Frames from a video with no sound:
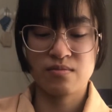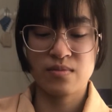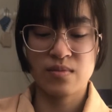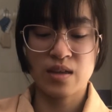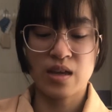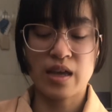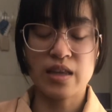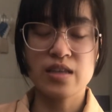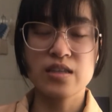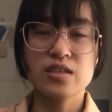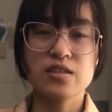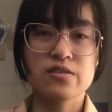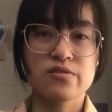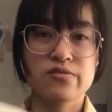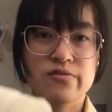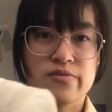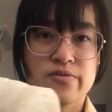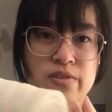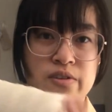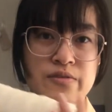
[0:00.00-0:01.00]
And this is
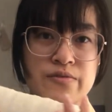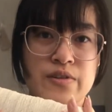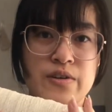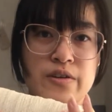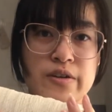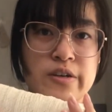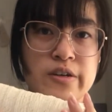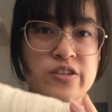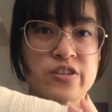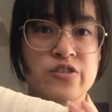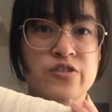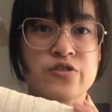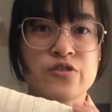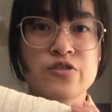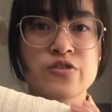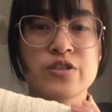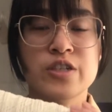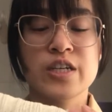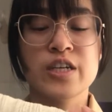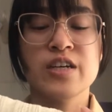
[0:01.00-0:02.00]
a very
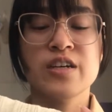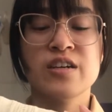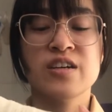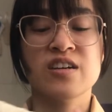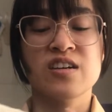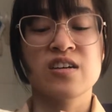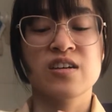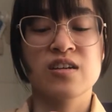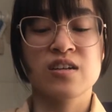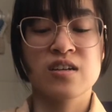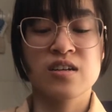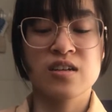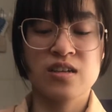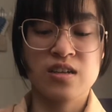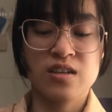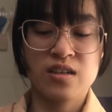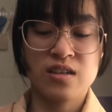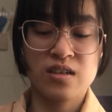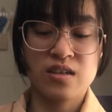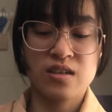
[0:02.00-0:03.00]
sturdy
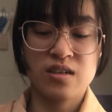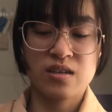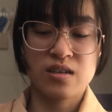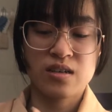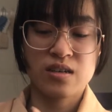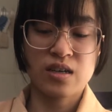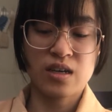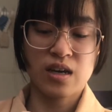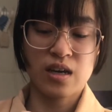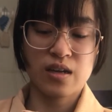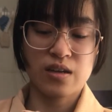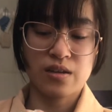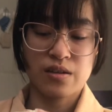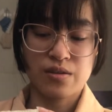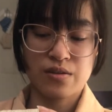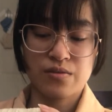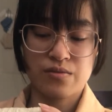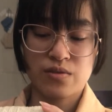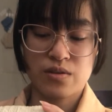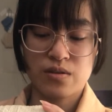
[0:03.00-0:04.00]
kind
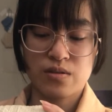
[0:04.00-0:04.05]
of